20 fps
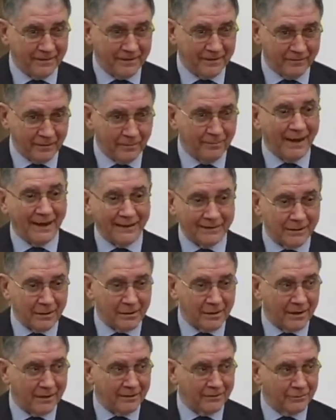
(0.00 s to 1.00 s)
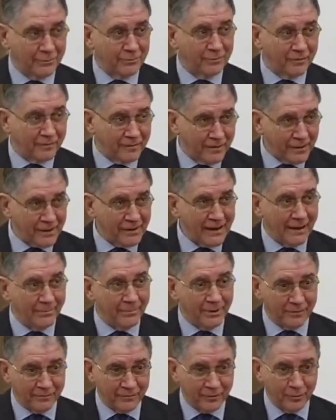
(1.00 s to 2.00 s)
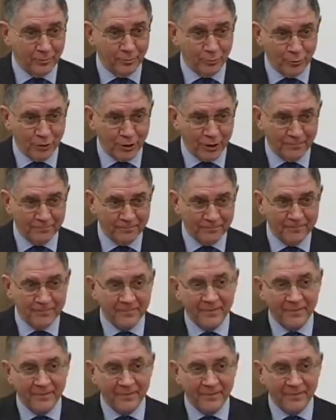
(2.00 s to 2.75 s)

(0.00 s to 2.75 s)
von Balthasar to the first number of Communion,